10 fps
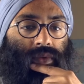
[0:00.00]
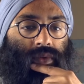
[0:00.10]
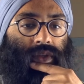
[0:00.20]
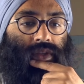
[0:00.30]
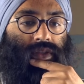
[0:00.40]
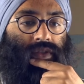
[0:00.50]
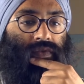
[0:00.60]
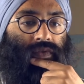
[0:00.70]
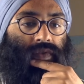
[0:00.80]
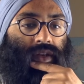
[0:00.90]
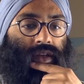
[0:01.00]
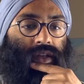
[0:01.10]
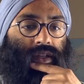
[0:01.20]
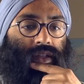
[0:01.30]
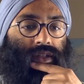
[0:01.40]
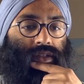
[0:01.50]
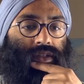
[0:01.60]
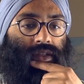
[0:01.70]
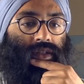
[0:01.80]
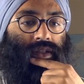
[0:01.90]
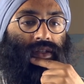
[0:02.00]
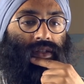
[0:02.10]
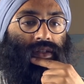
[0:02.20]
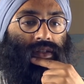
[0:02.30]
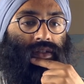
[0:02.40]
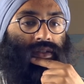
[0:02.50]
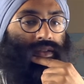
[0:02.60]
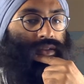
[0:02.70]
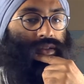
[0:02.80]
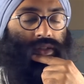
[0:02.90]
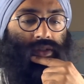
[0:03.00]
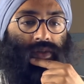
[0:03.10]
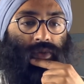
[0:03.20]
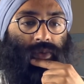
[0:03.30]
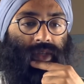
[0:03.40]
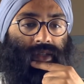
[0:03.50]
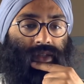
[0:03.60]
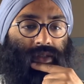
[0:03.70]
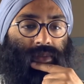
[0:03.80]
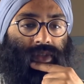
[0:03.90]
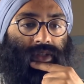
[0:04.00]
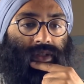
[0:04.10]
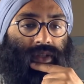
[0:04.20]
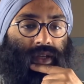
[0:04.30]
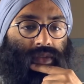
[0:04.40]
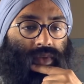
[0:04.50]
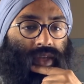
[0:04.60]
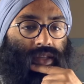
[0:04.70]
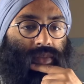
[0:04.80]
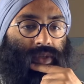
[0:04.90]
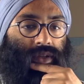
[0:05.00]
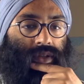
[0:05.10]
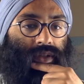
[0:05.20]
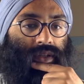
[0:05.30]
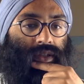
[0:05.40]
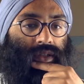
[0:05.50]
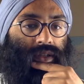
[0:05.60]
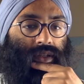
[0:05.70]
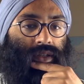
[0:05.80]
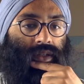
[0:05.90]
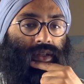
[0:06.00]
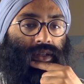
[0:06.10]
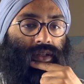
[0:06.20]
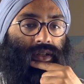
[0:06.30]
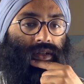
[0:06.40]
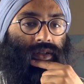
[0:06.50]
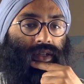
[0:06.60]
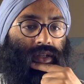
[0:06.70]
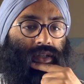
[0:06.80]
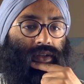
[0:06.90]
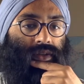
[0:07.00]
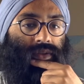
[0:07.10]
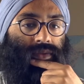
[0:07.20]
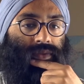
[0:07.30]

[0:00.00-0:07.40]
This is fine. Let's start mobilizing some pieces, guys. We can't spend all night here.